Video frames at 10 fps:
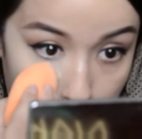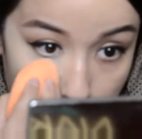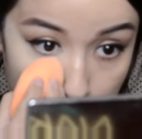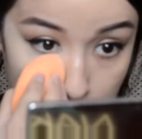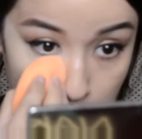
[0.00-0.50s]

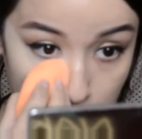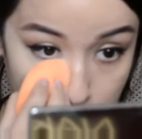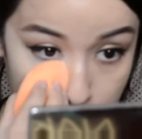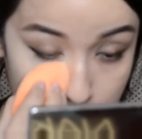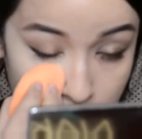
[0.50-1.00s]
and I'm
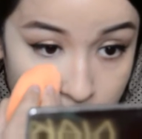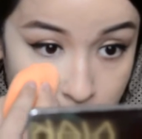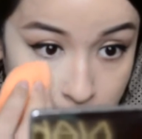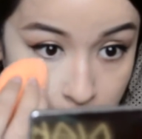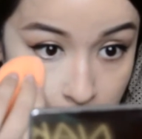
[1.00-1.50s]

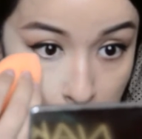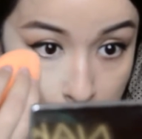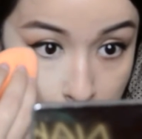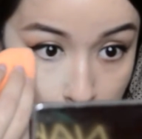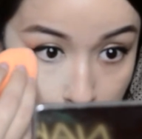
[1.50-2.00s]
baking
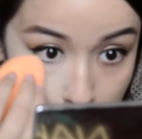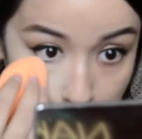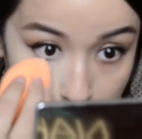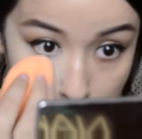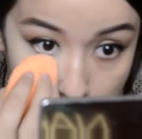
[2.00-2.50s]

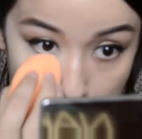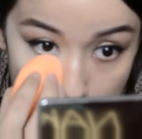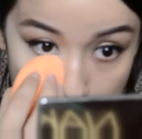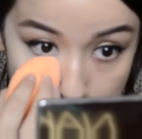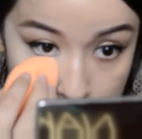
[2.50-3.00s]

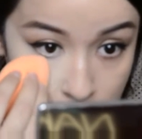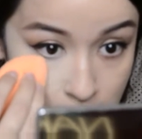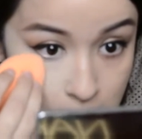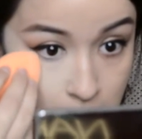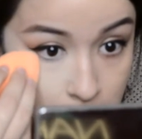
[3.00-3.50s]
my under
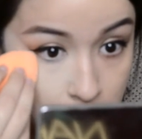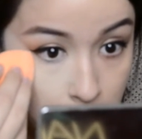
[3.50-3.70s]
eye.